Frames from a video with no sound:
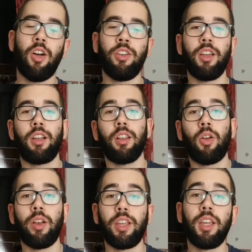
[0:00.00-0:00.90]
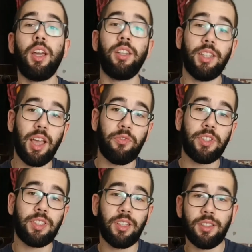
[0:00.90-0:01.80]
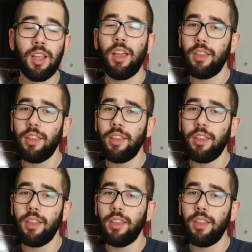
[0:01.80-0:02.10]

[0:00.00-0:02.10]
on a caloric deficit?